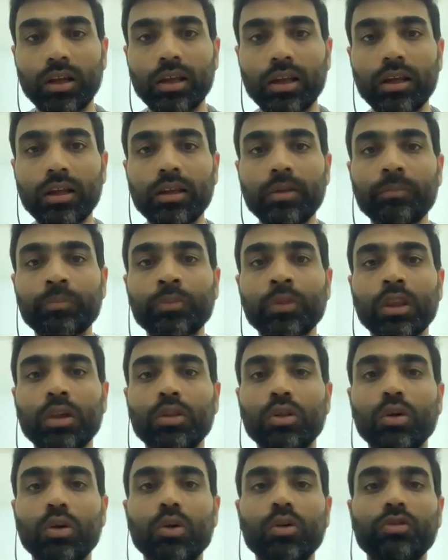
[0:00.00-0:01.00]
Okay,
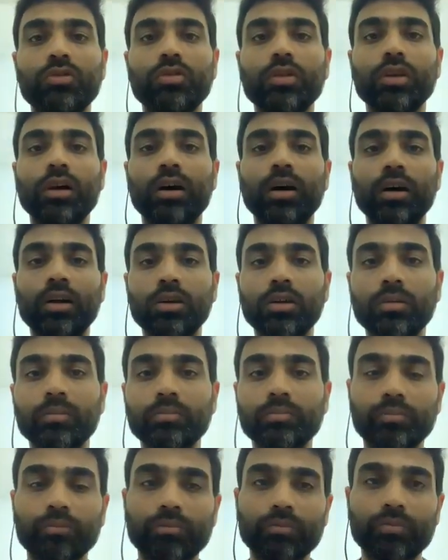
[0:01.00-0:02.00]
those
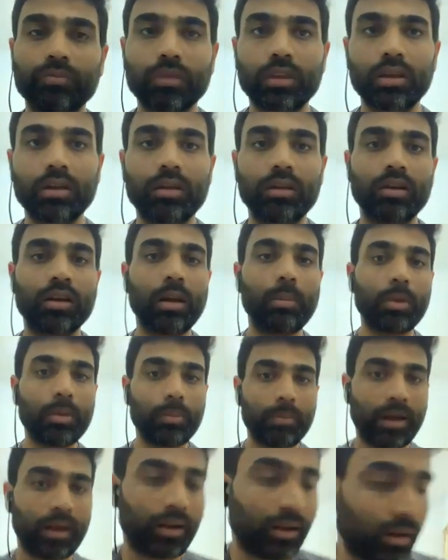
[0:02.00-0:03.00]

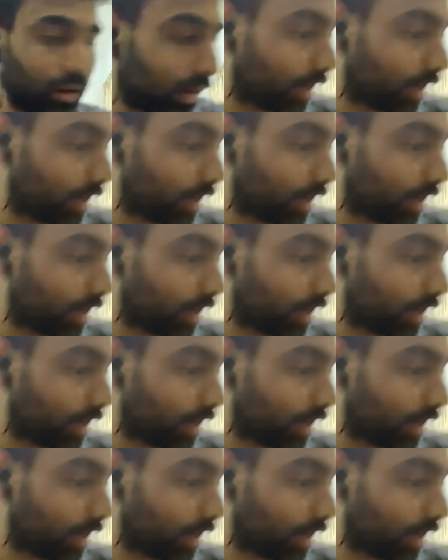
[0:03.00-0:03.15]
rubber band.